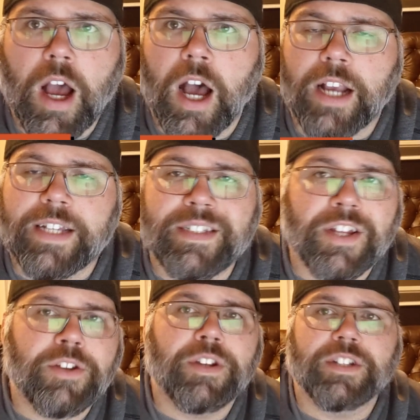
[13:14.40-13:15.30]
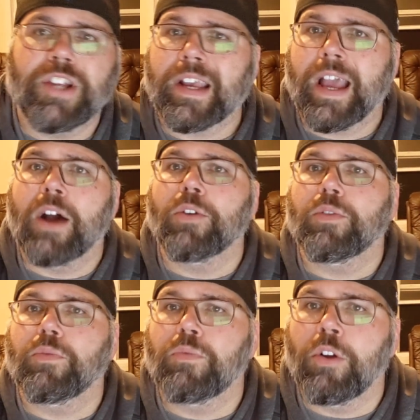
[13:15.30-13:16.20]
Uh, continue to check
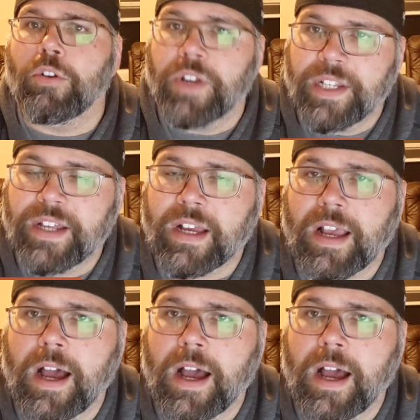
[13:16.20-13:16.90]
out roto heat dot